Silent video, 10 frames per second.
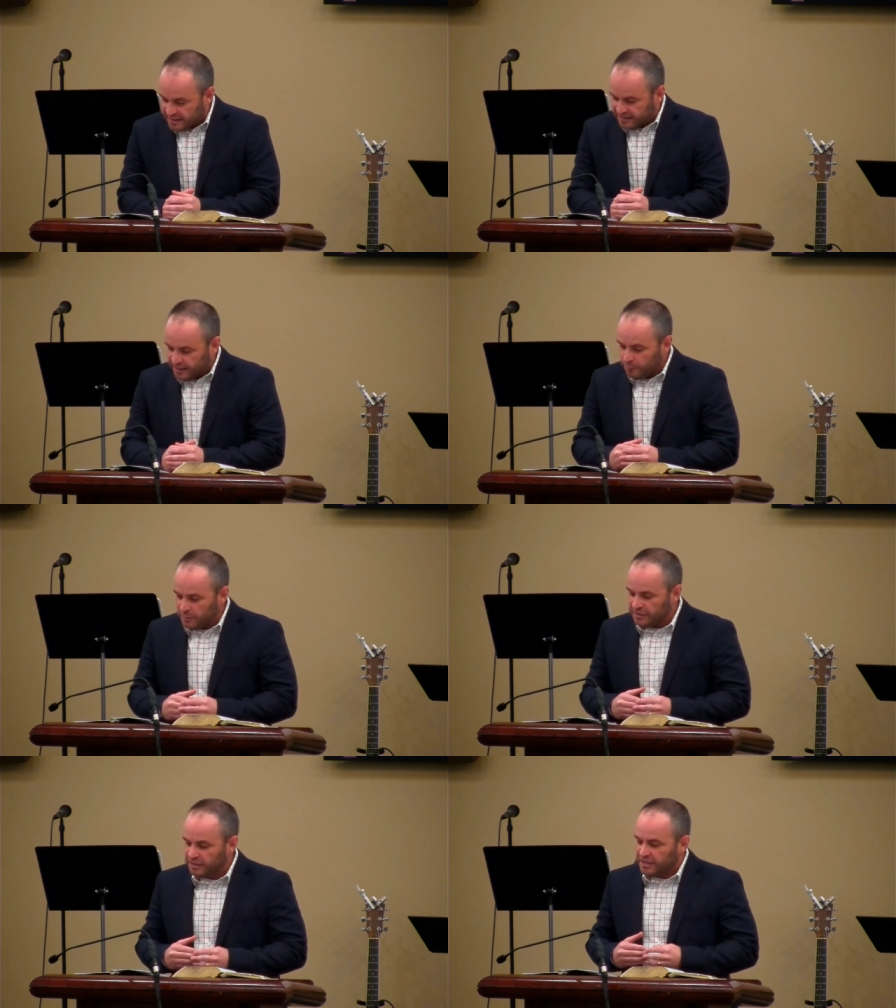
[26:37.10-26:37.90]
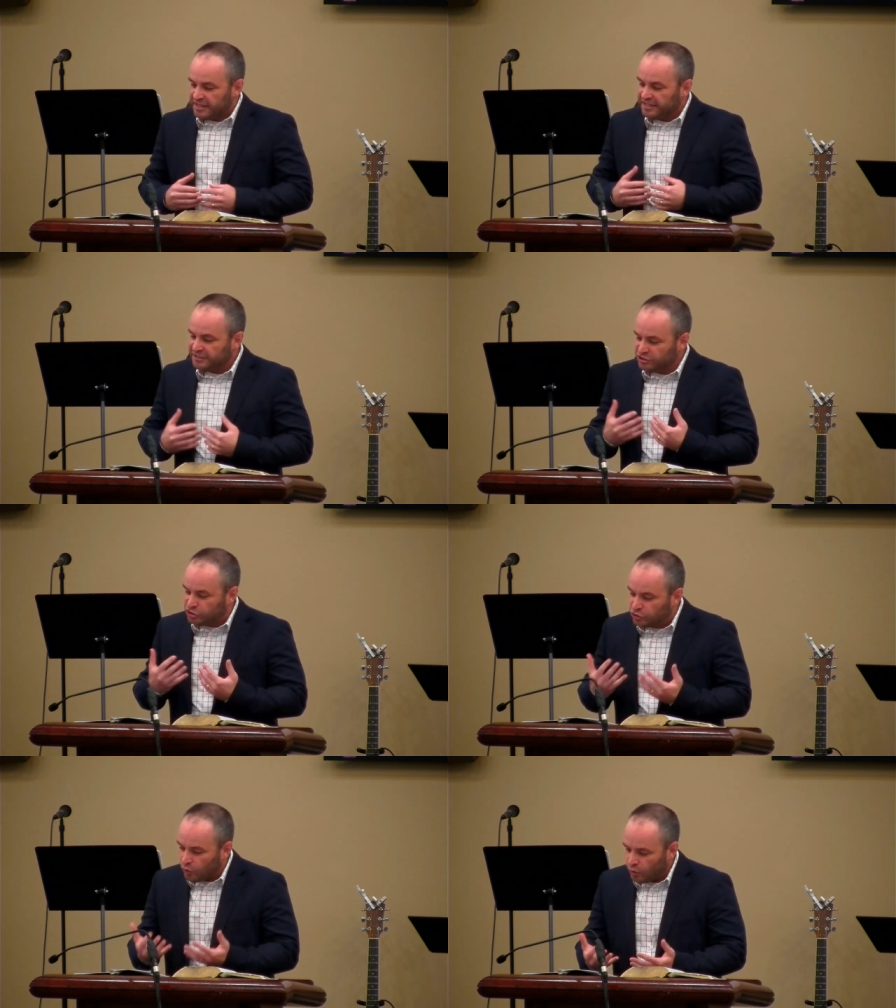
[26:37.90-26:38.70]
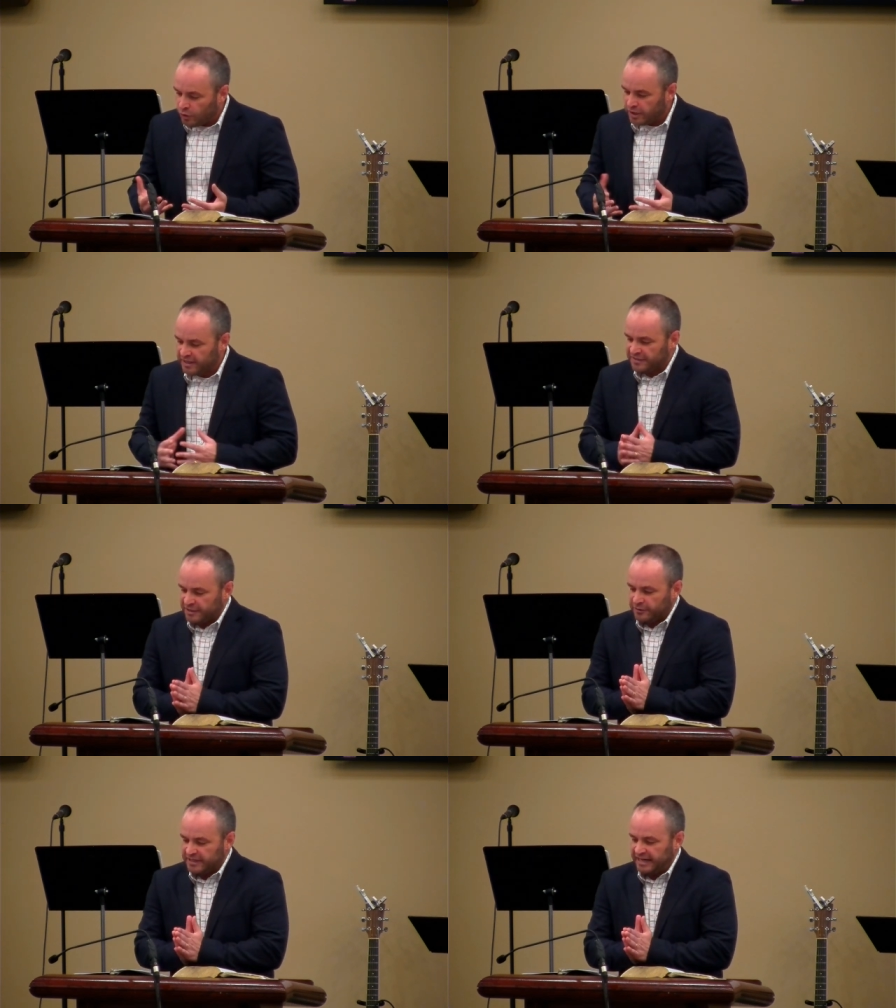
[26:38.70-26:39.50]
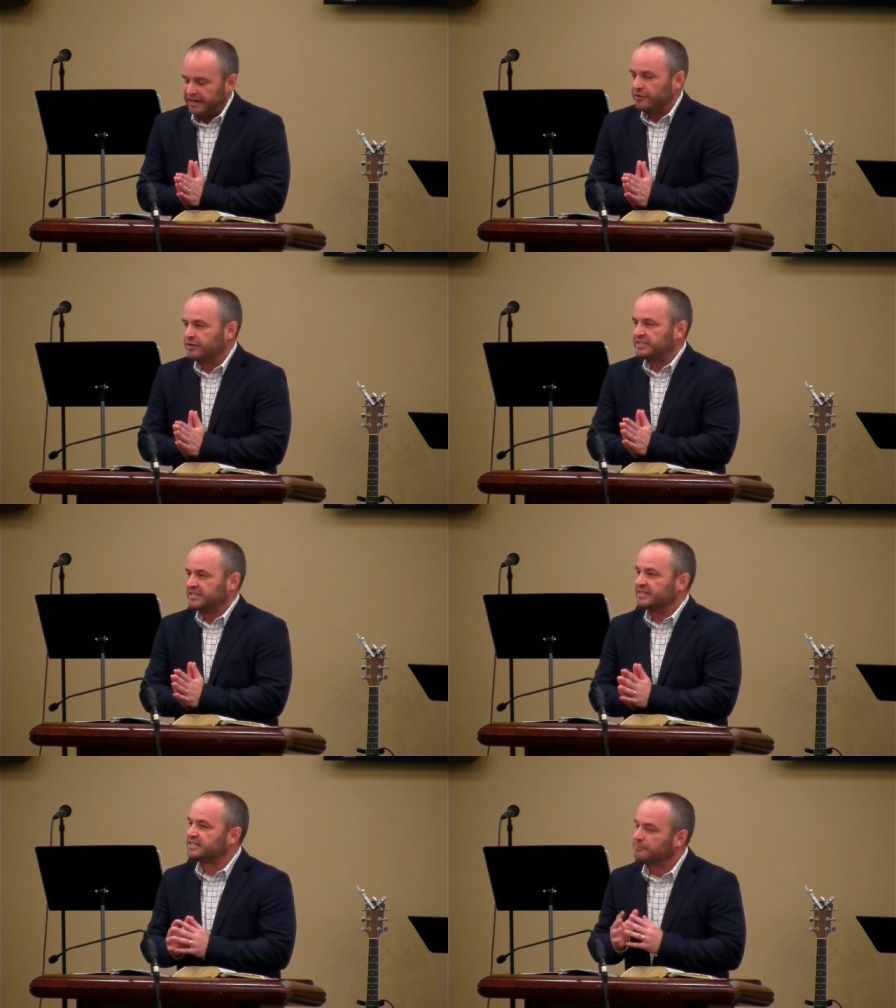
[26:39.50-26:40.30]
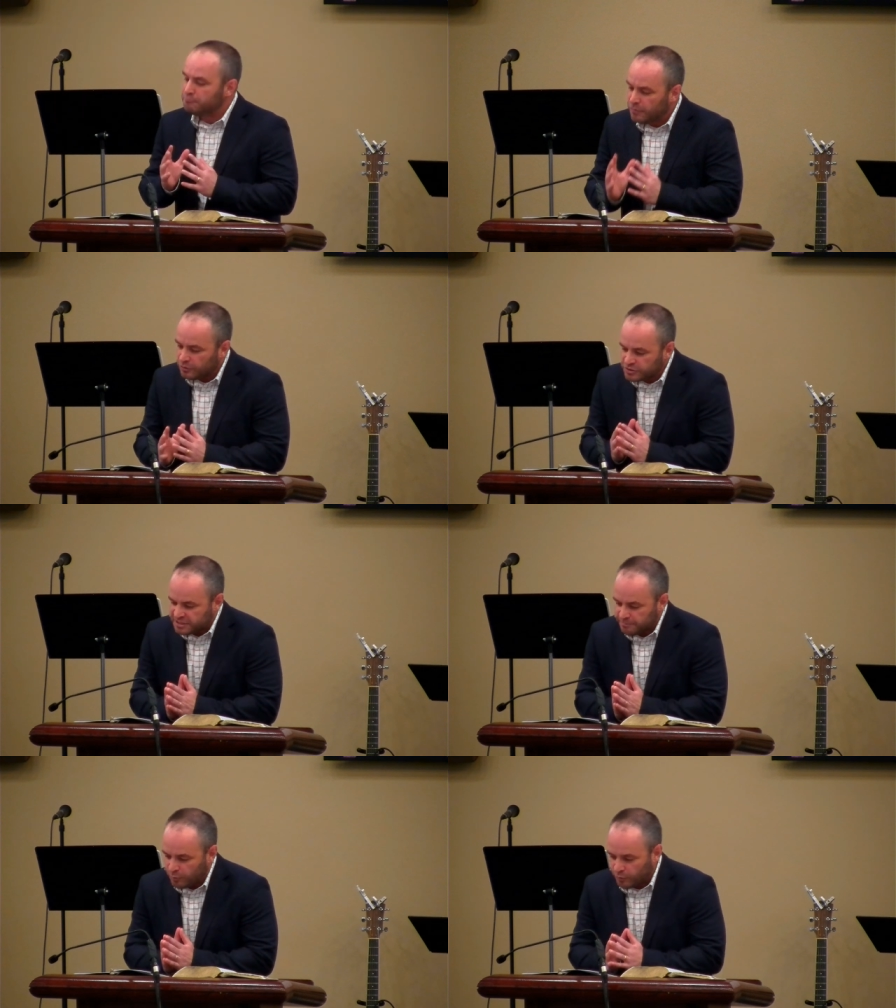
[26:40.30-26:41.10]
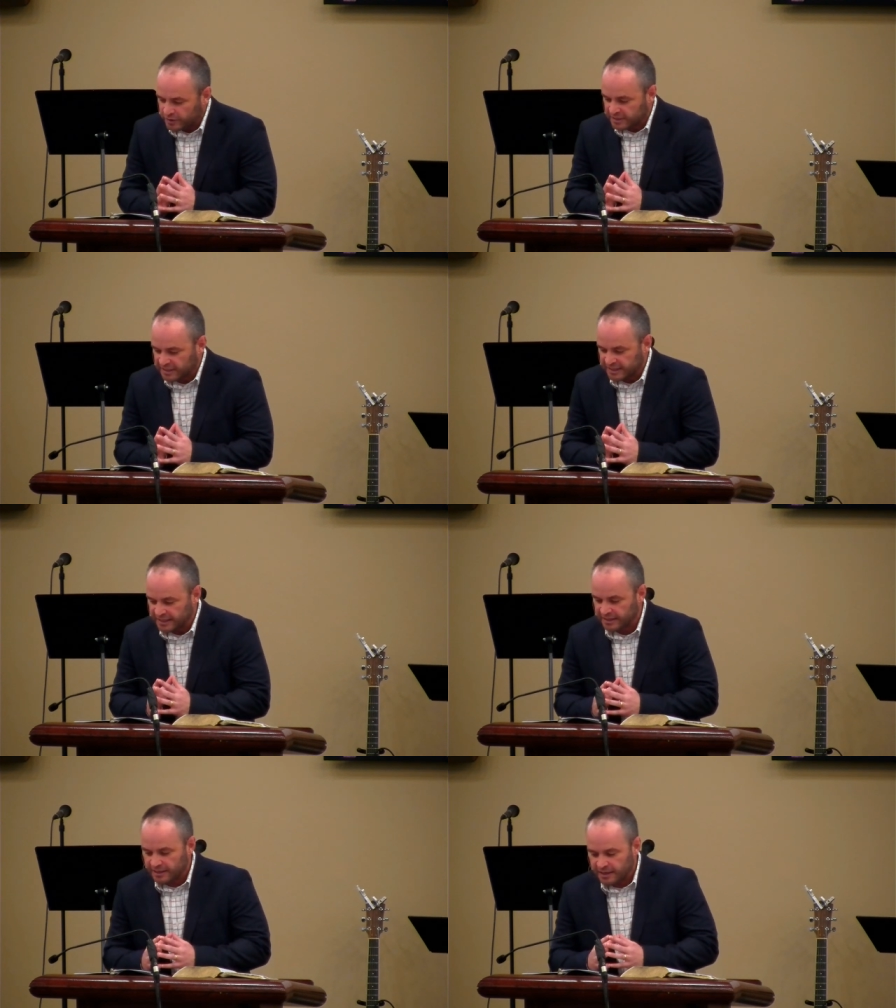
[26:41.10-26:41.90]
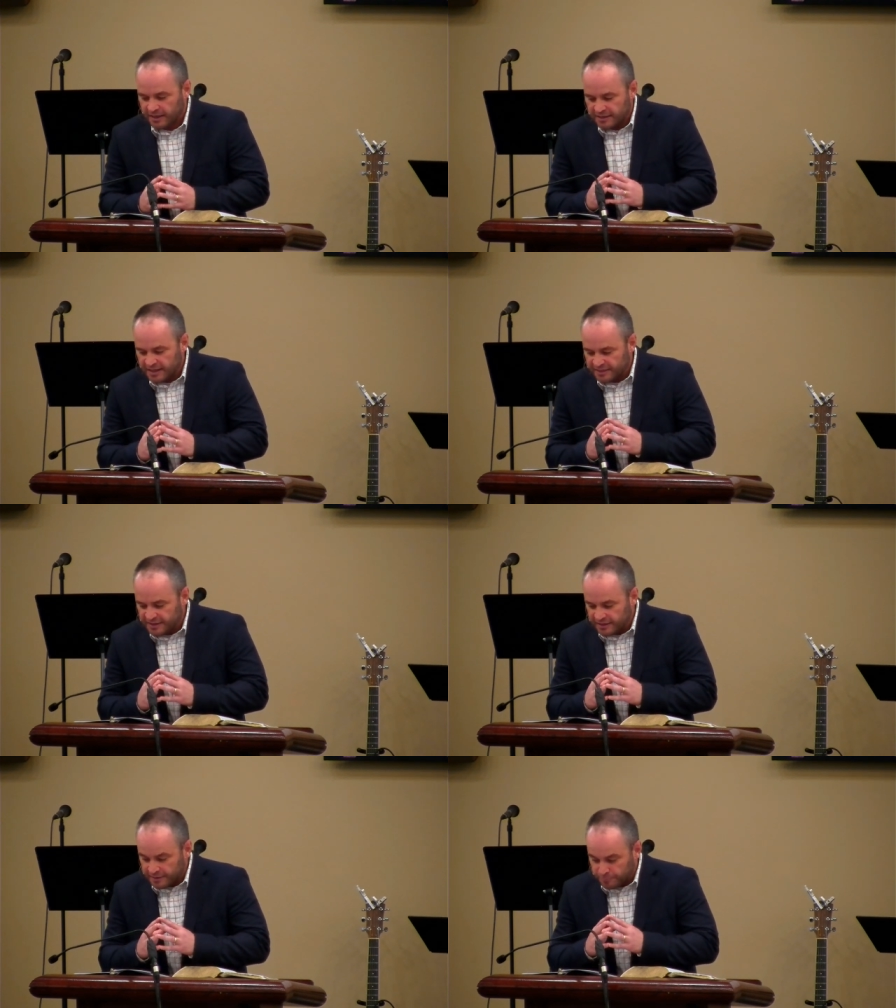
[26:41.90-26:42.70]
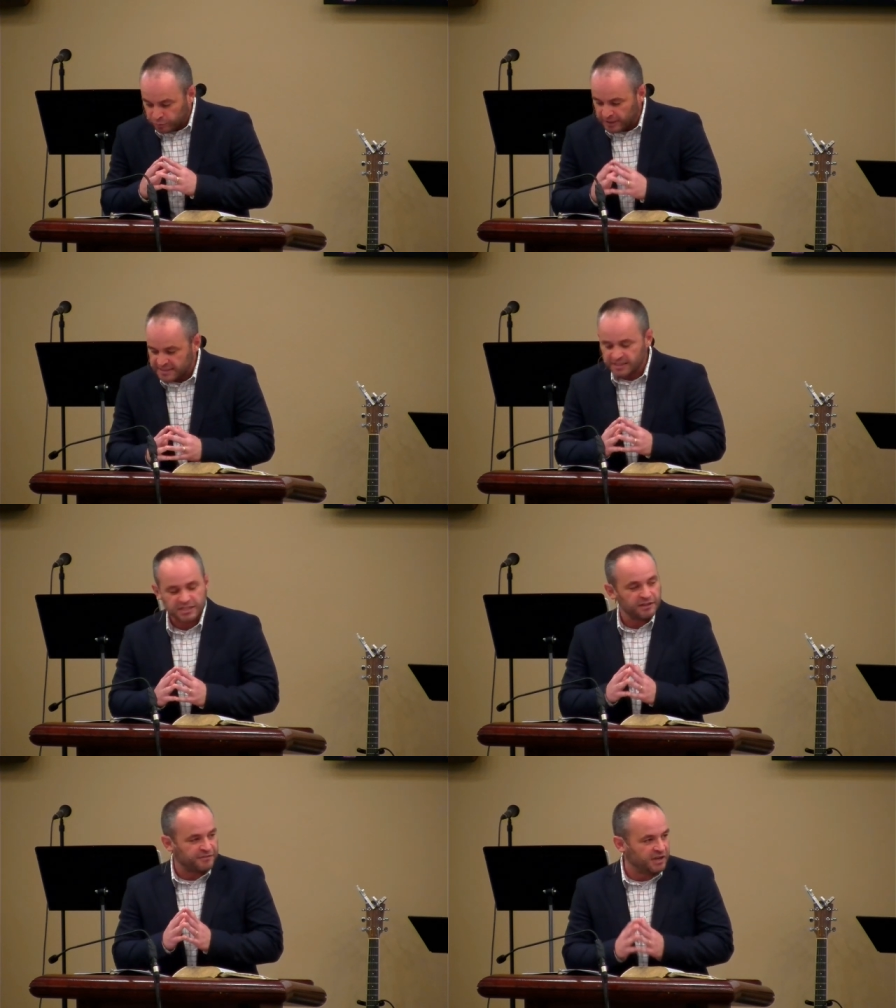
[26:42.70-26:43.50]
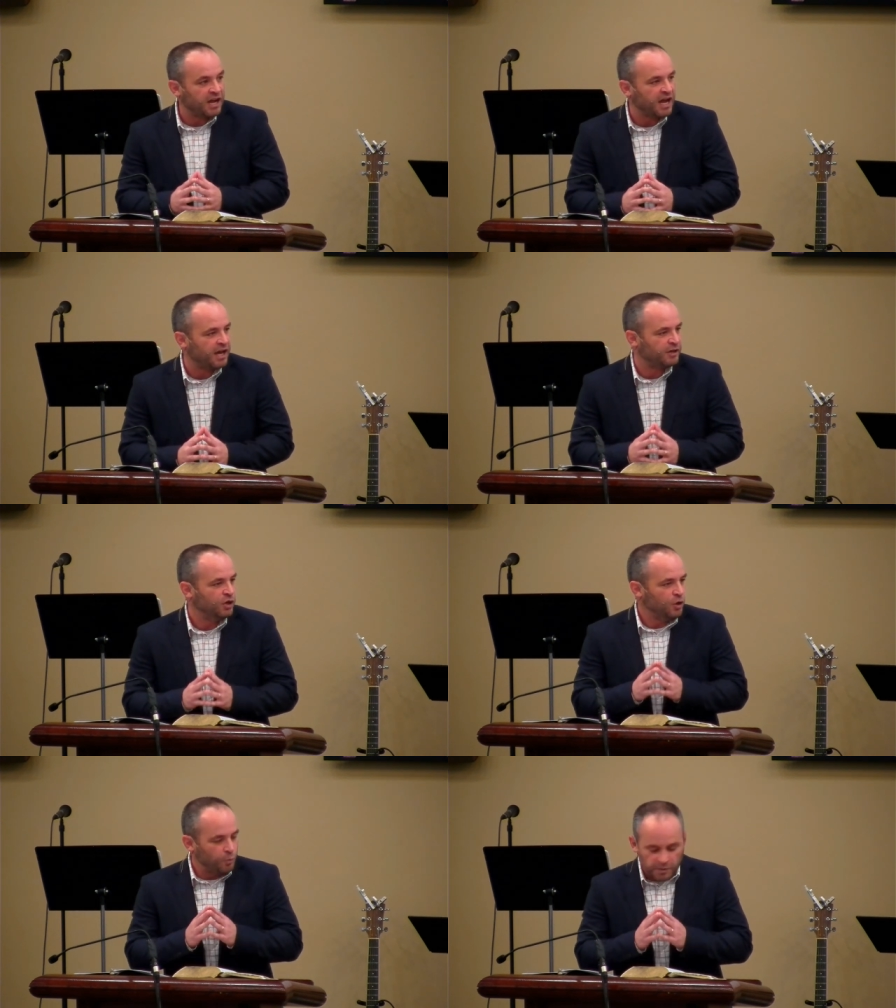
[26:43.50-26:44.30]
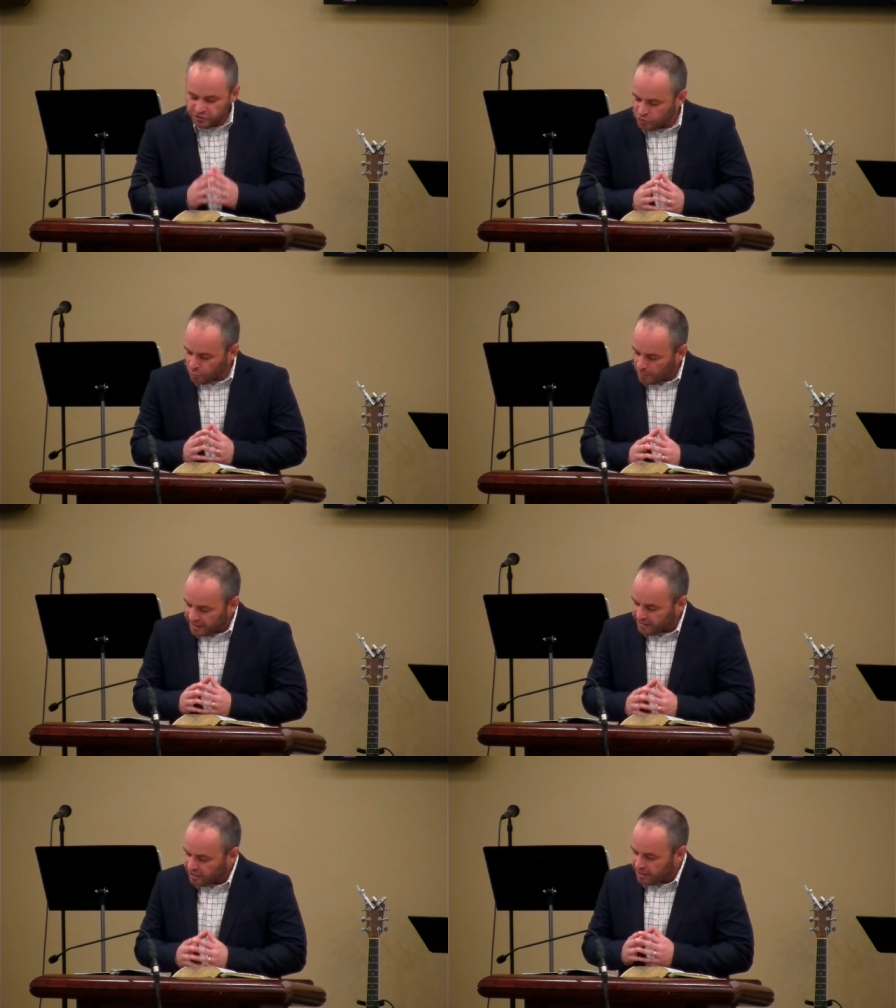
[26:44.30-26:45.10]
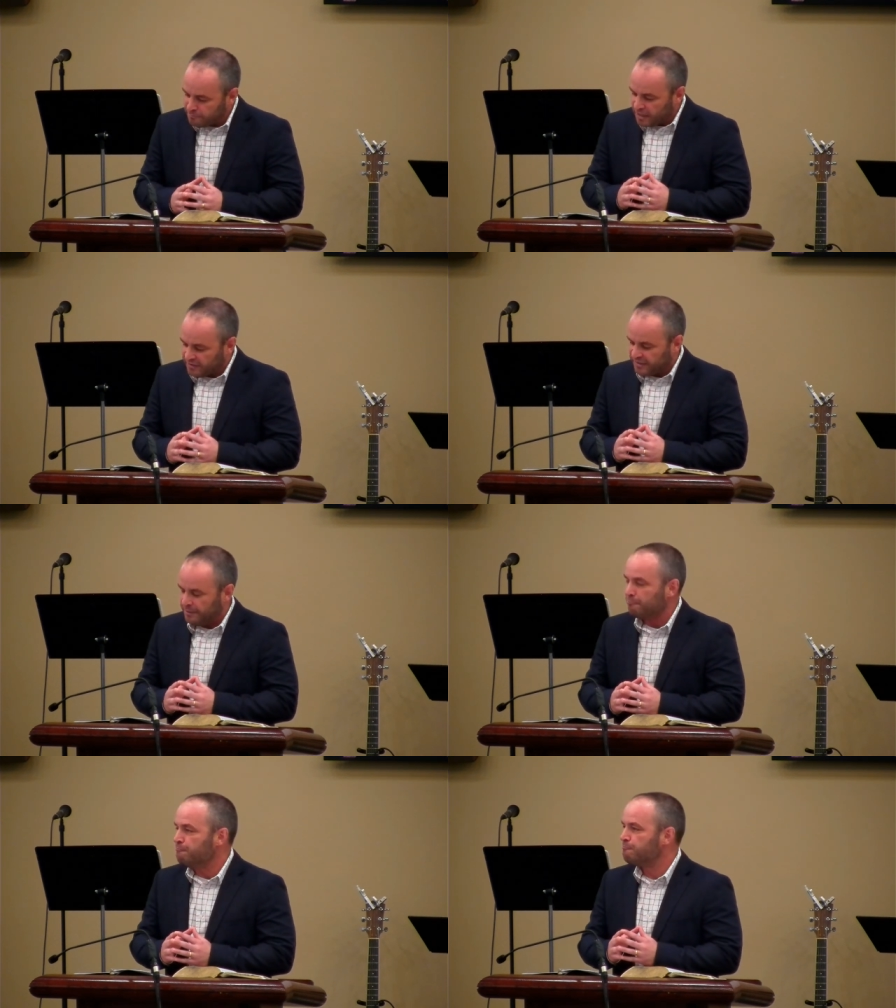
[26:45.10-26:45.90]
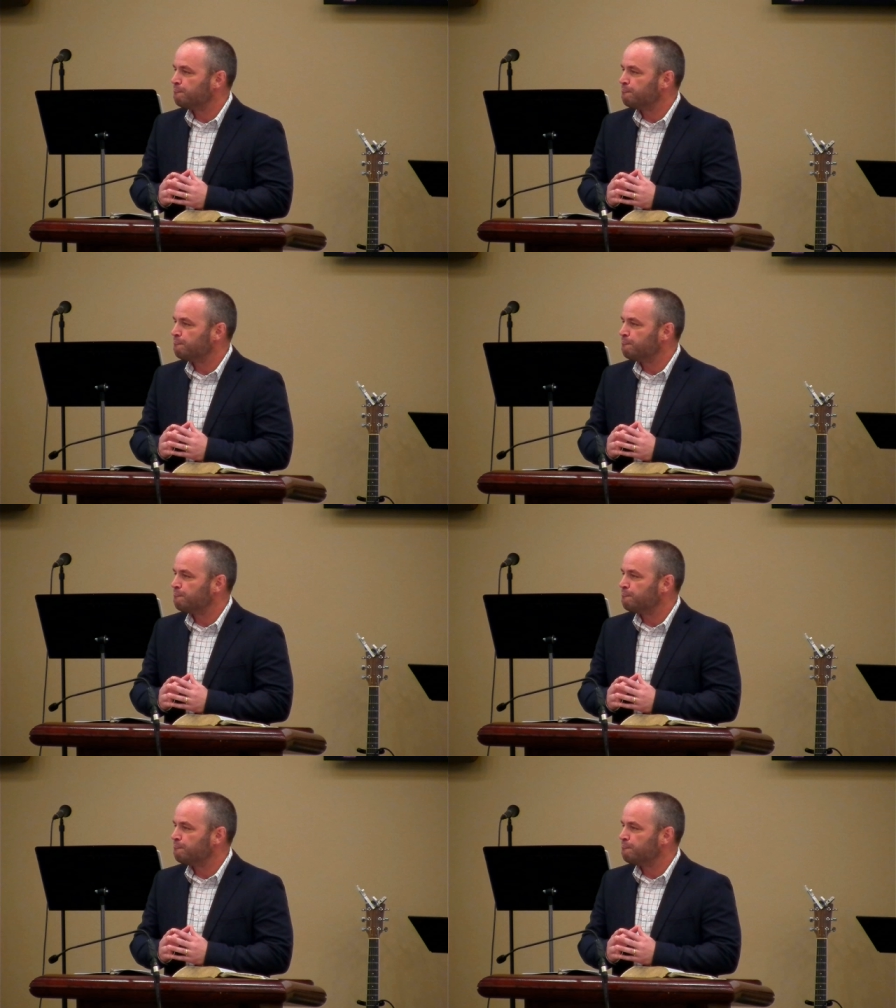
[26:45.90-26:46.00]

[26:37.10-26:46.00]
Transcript: that they will enjoy their inheritance, and most importantly, that the presence of God will dwell among them.